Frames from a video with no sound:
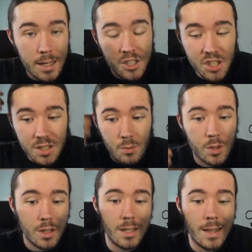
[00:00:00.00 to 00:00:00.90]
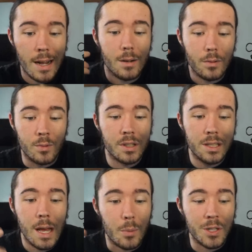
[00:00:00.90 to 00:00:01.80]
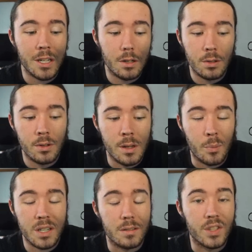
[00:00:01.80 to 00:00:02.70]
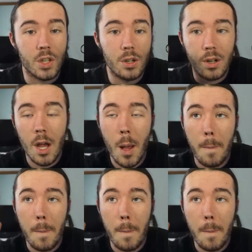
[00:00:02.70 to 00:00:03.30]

It's just a really not really that particularly impressive song,